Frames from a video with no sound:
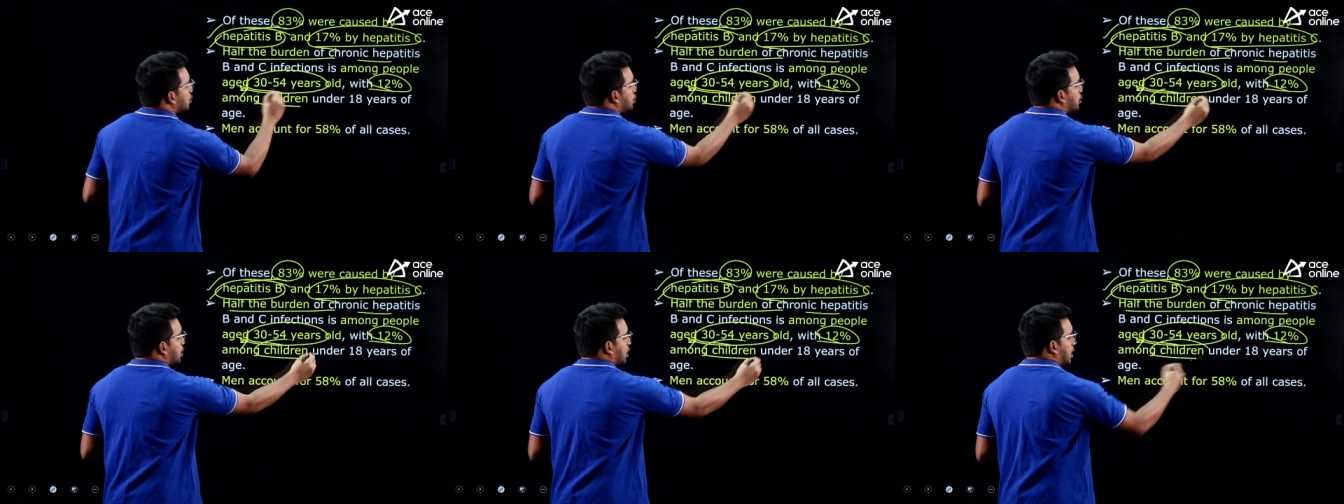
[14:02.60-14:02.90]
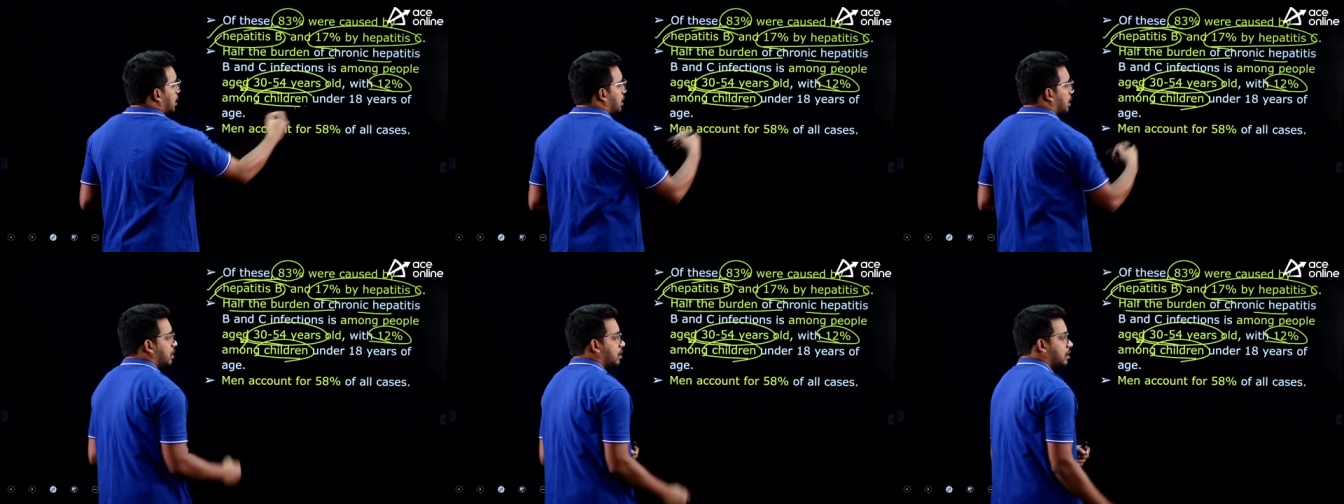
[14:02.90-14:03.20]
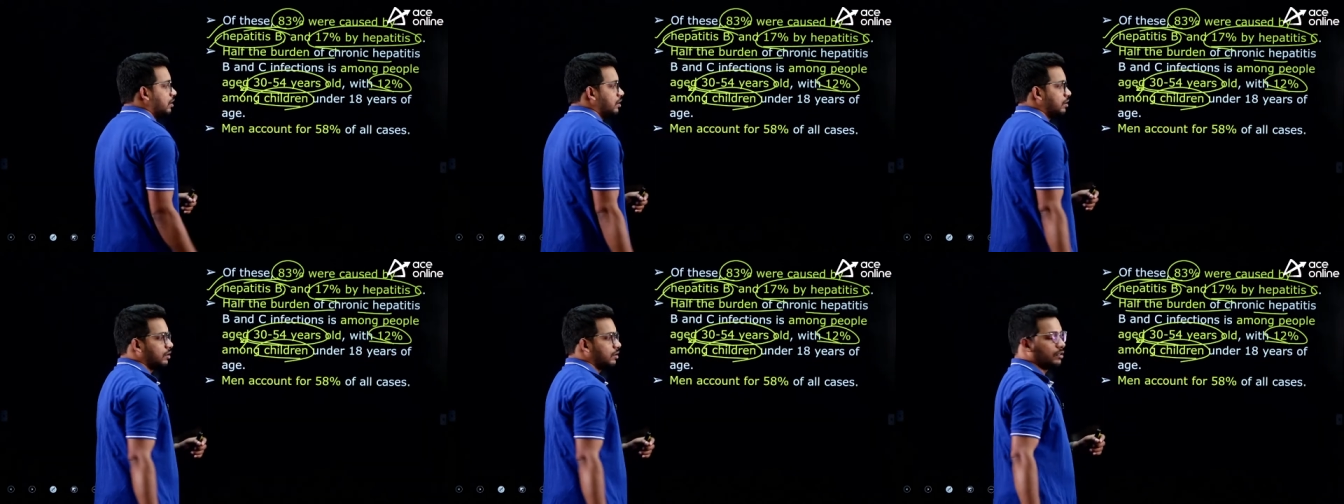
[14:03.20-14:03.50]
children
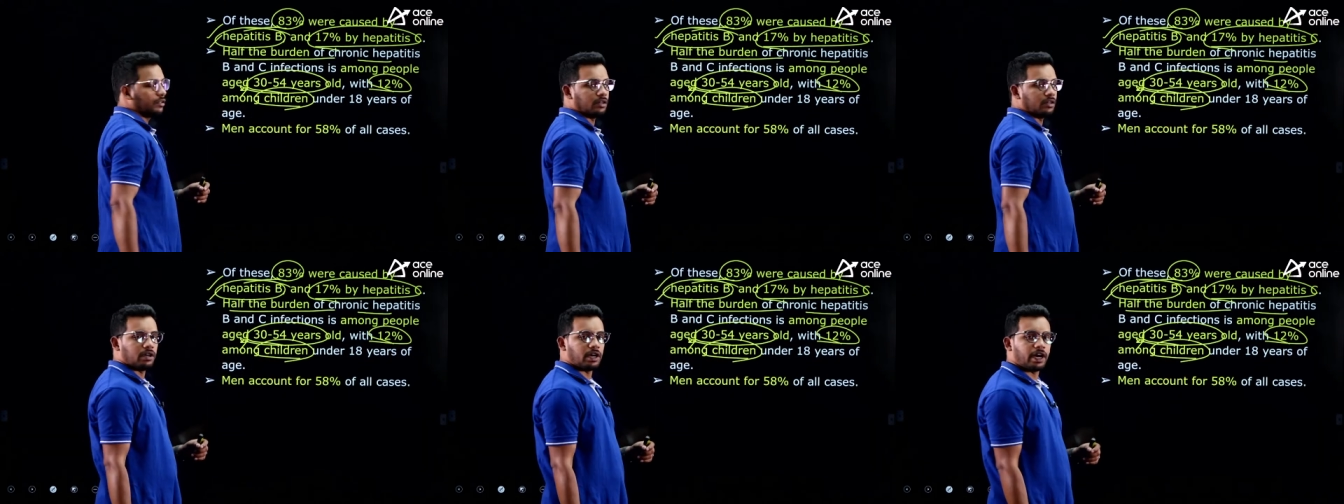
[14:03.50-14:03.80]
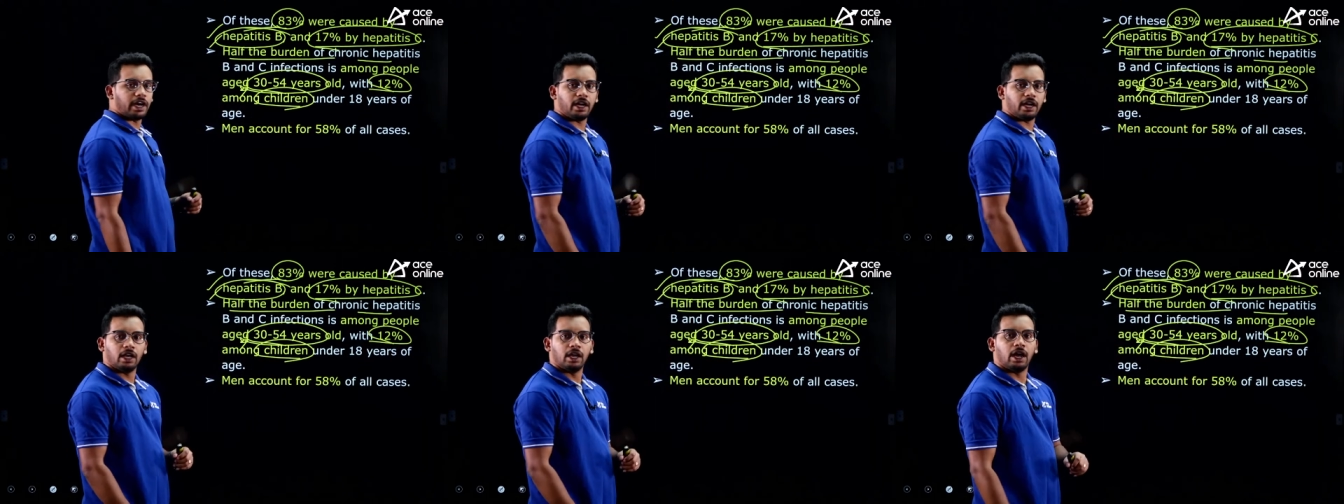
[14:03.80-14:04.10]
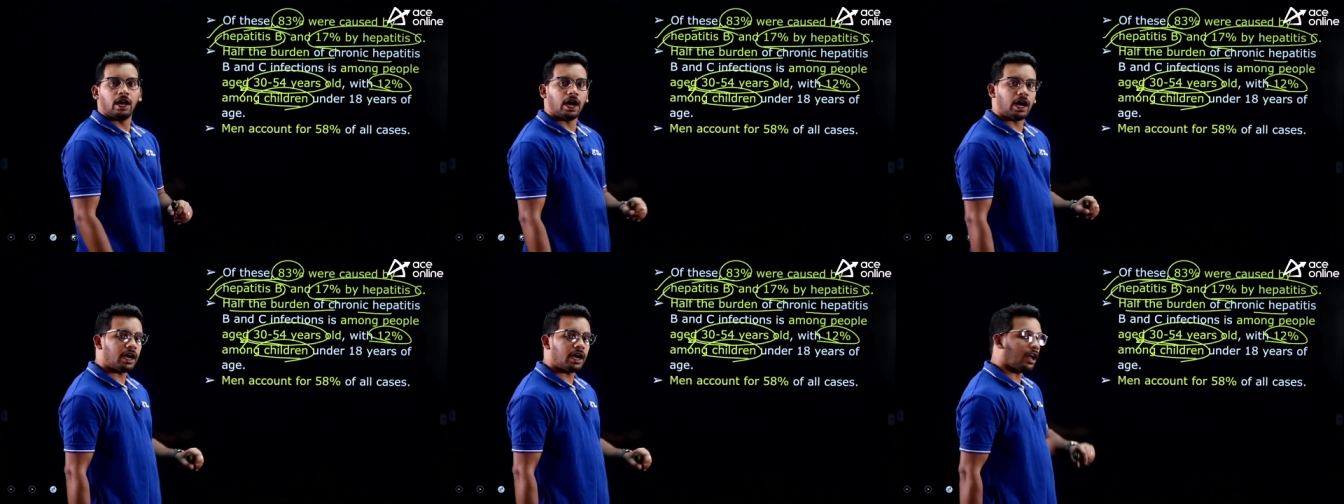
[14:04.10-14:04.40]
right
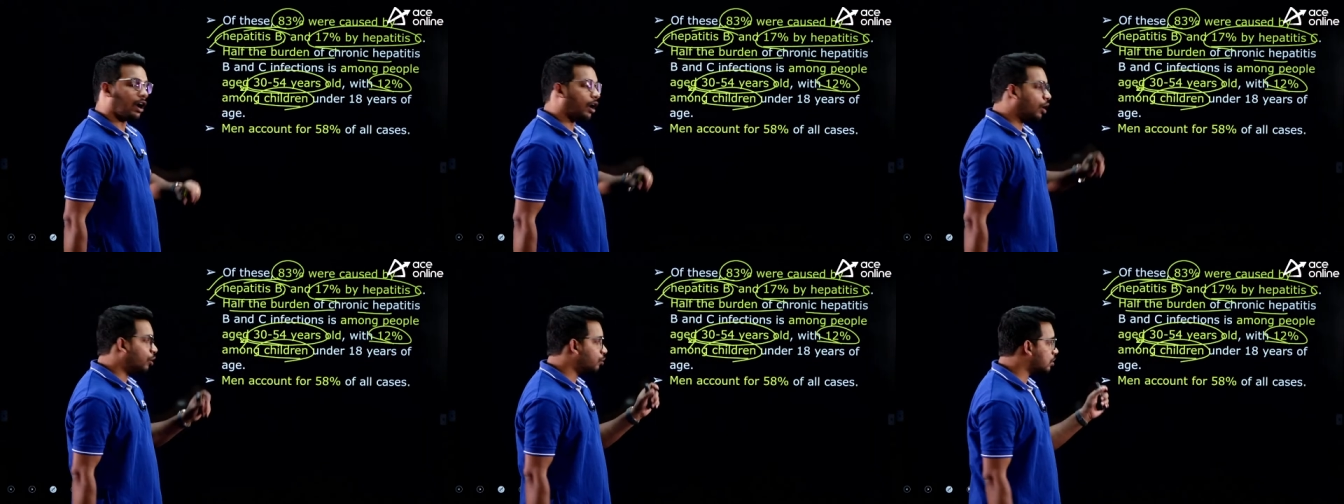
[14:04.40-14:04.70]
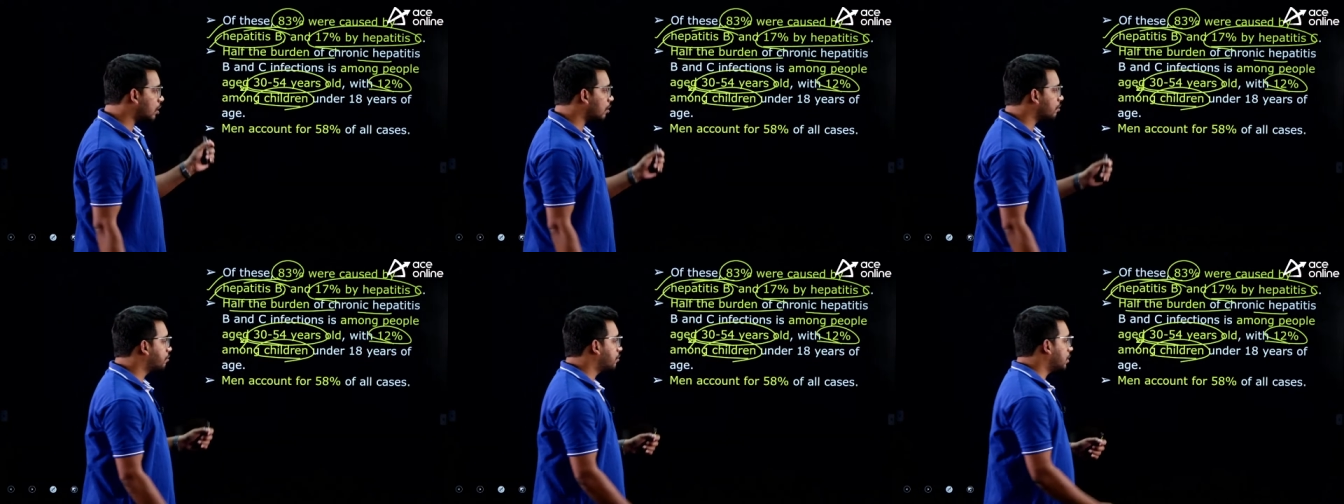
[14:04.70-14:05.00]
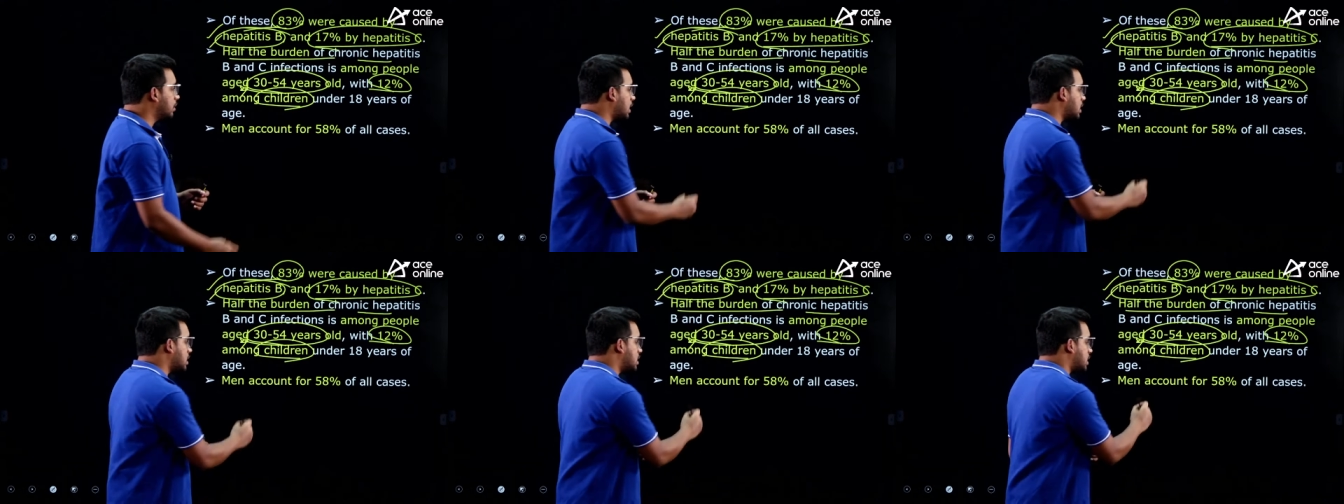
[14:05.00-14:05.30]
and out of
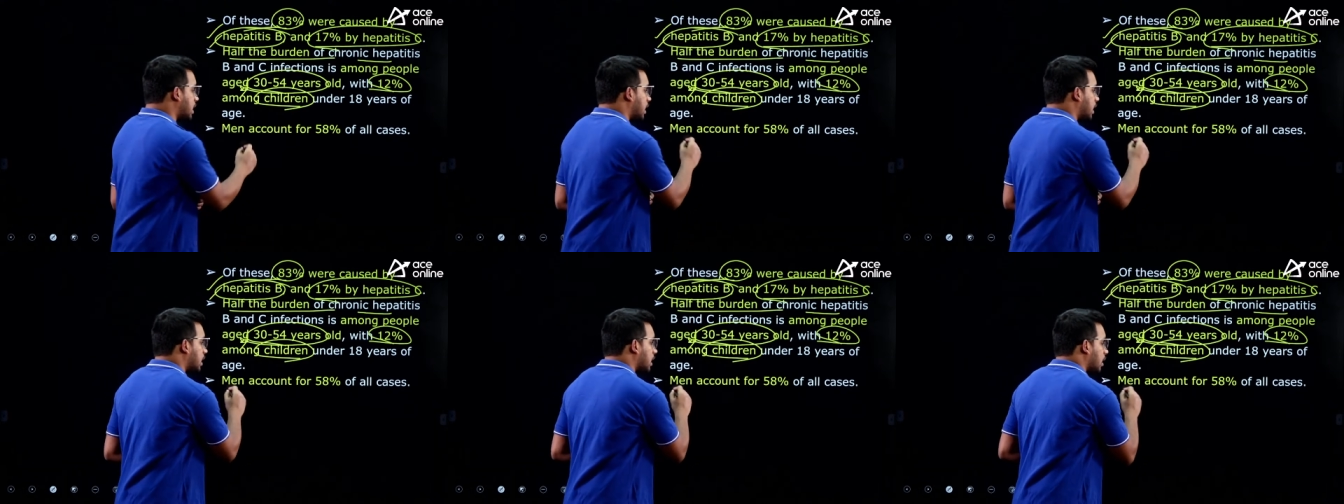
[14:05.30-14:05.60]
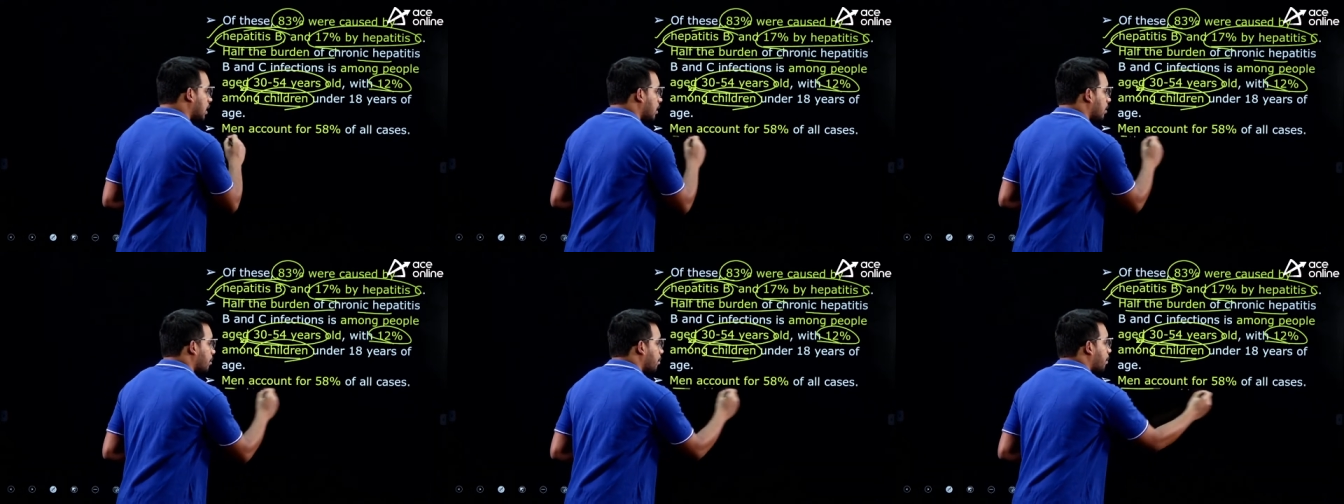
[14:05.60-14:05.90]
the gender